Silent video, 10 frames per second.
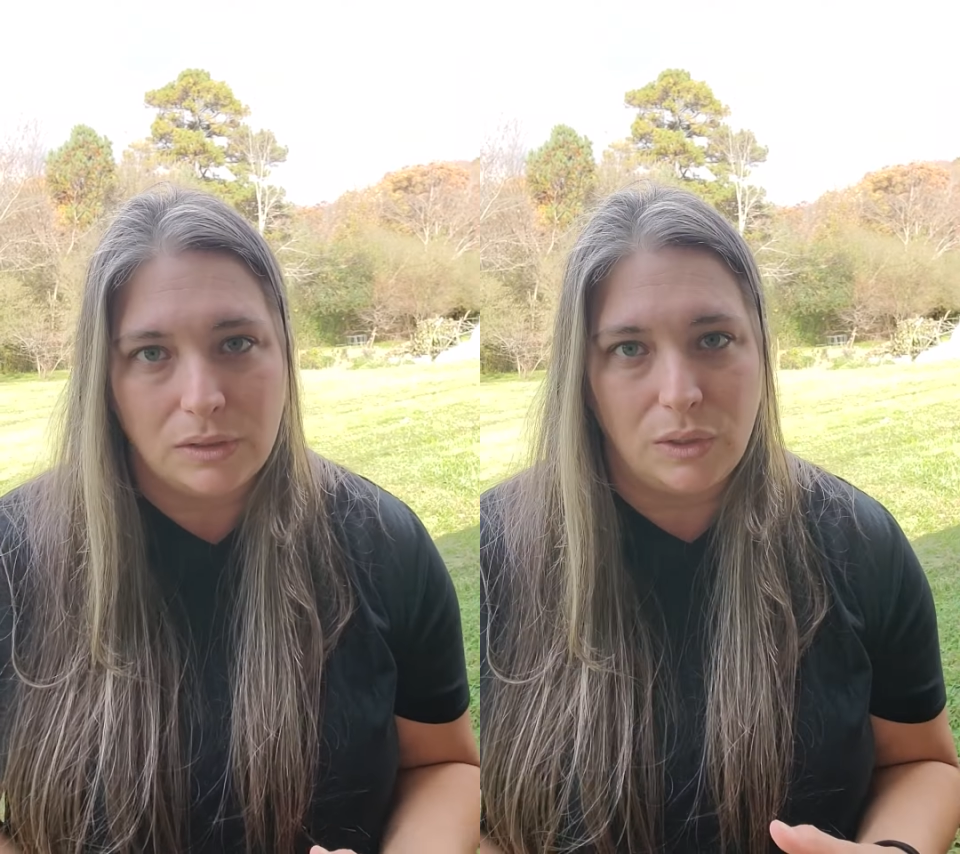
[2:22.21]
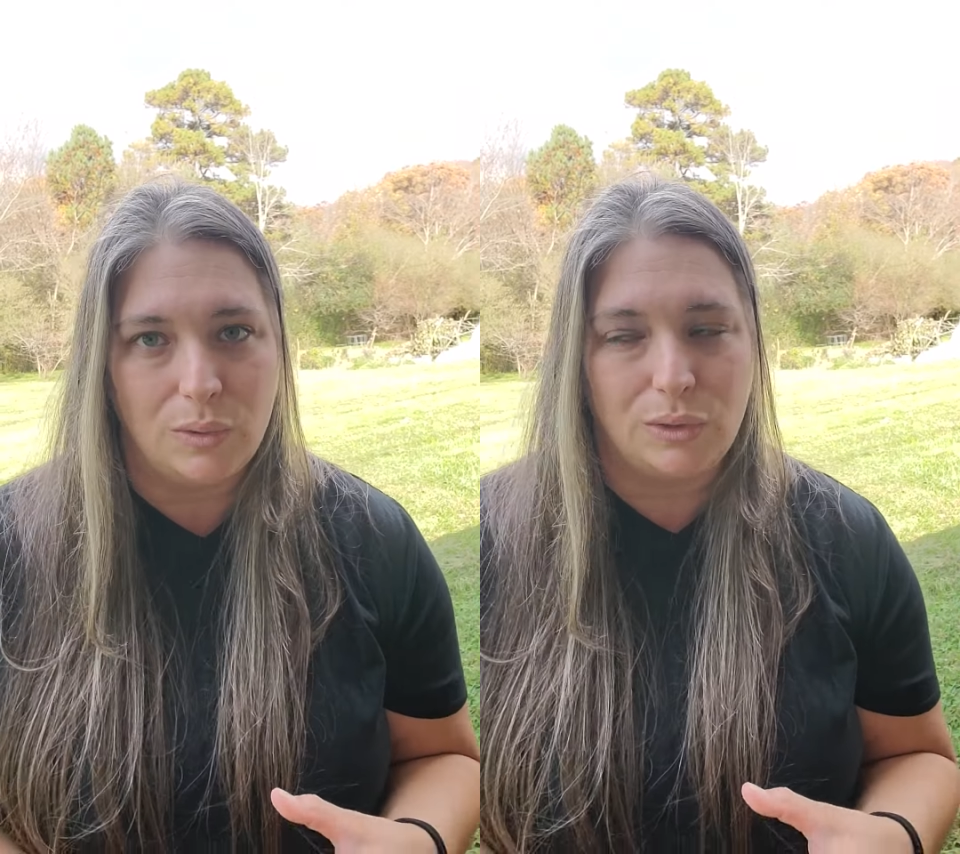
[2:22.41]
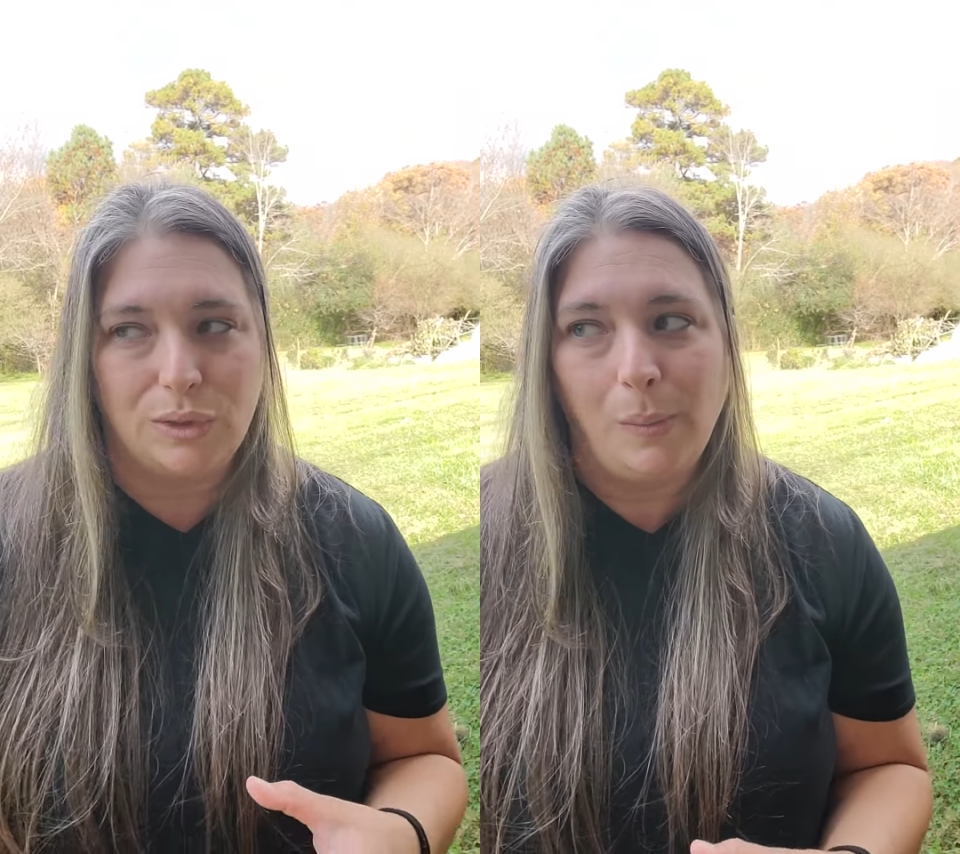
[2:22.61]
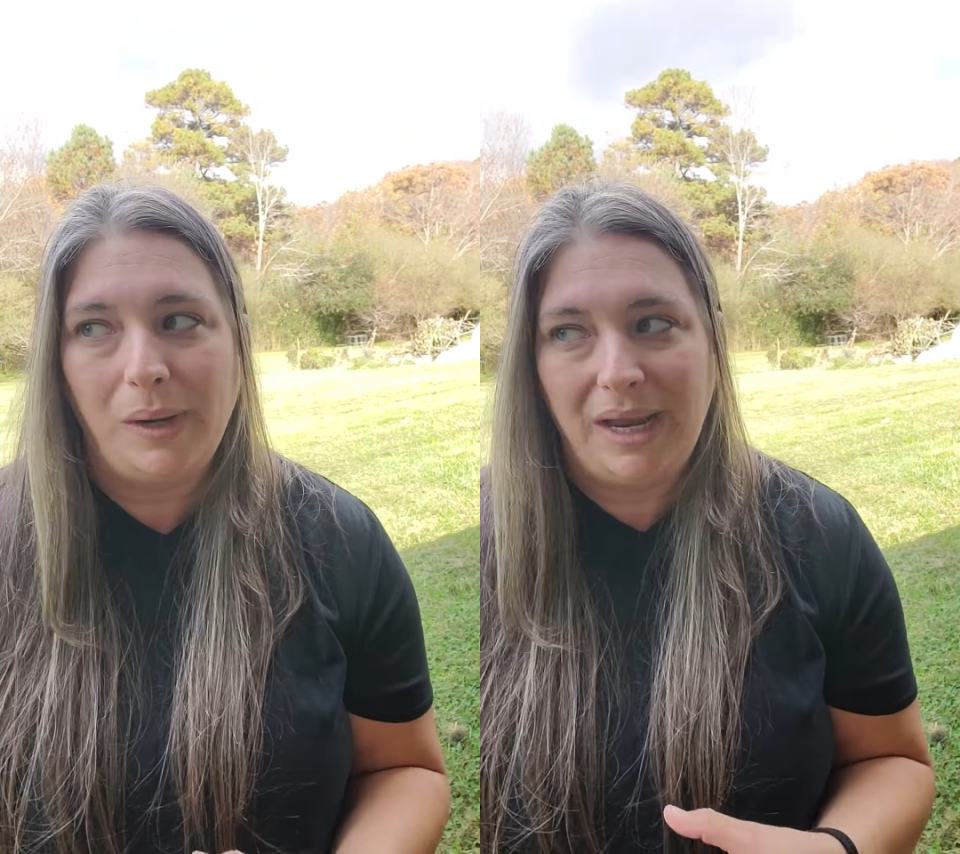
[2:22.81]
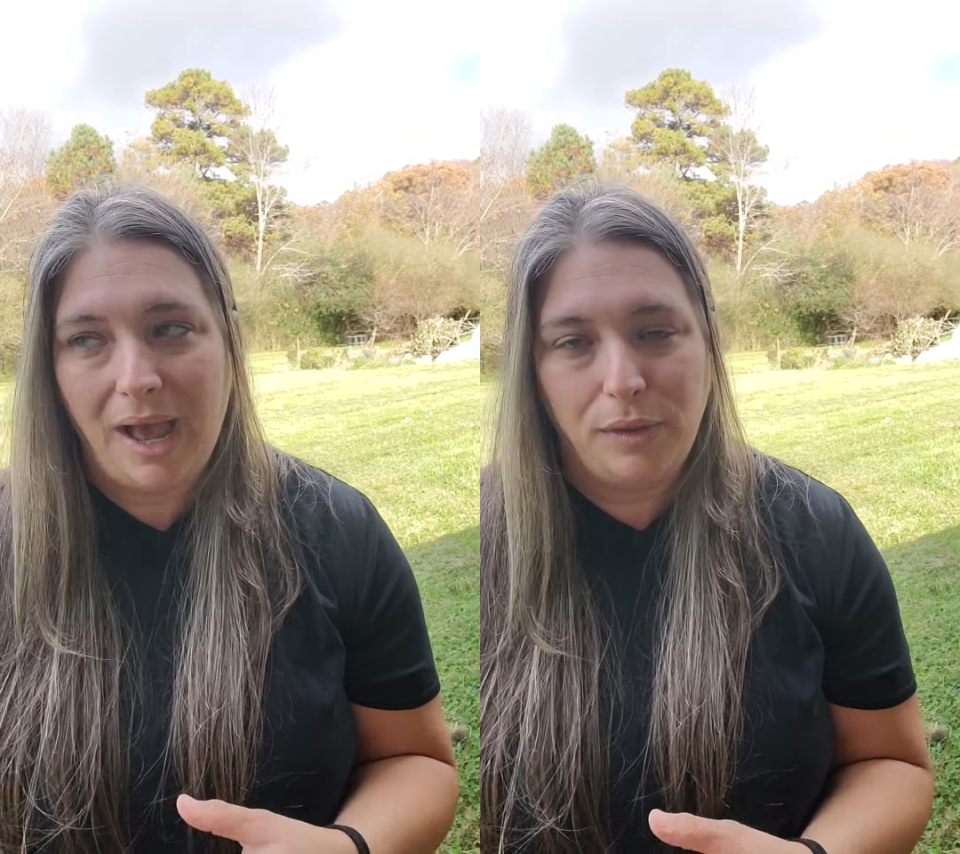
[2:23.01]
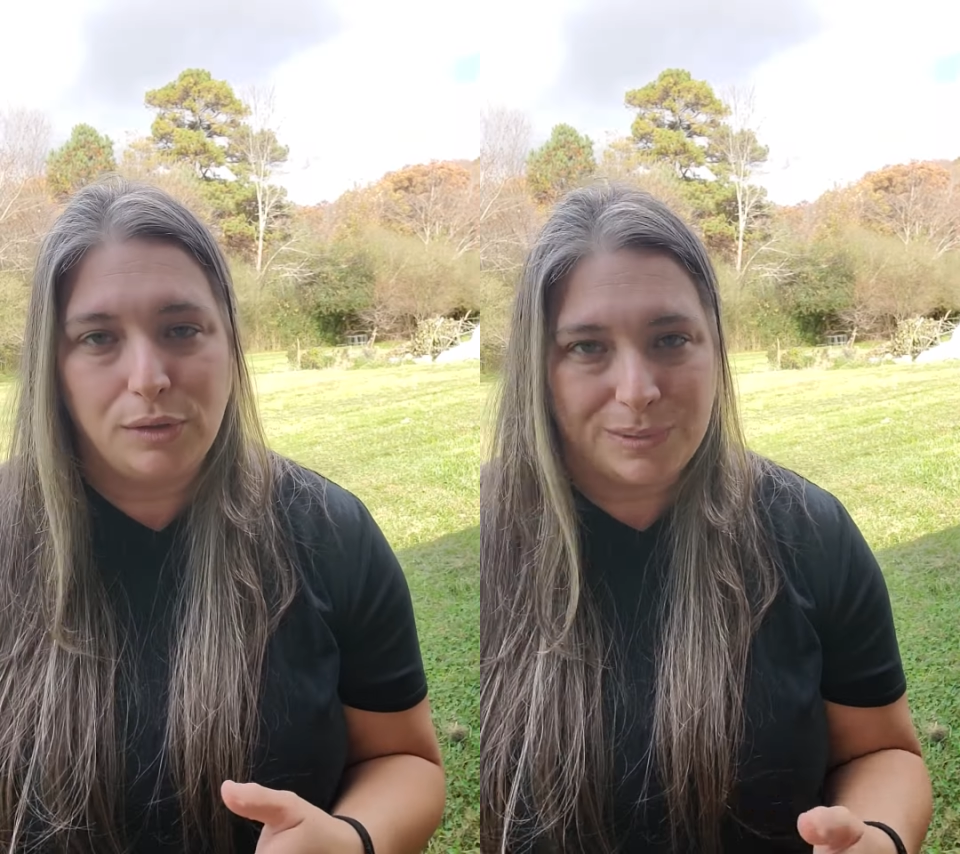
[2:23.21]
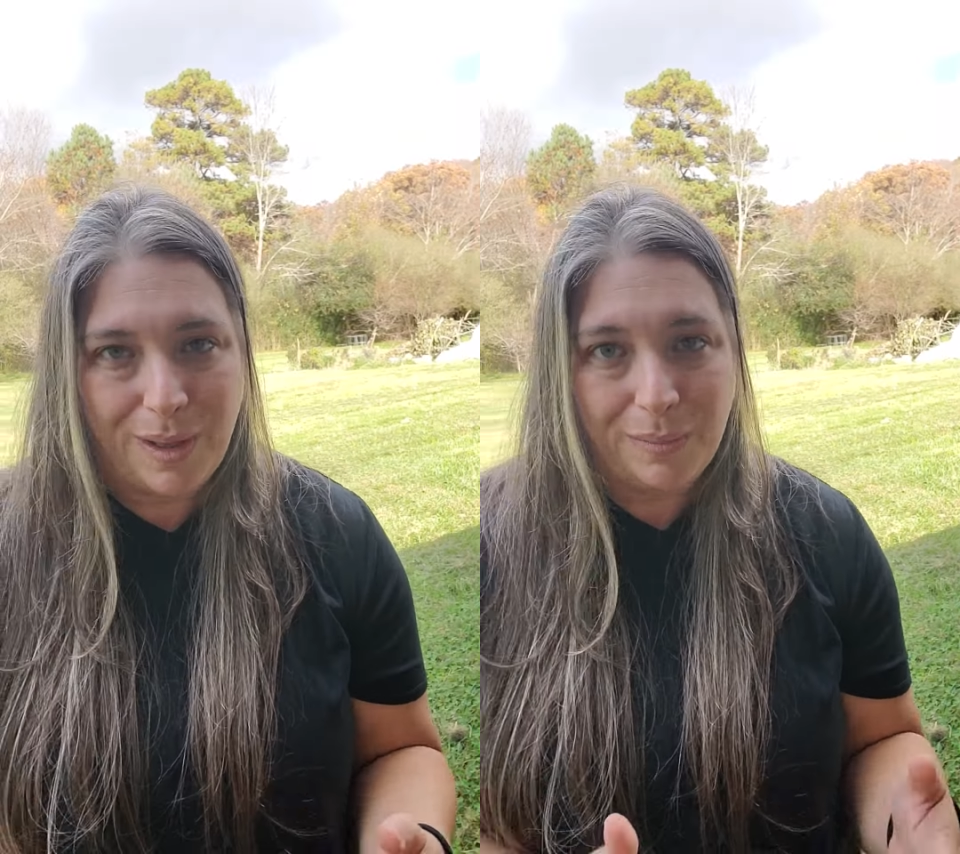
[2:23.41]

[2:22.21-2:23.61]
to so many other small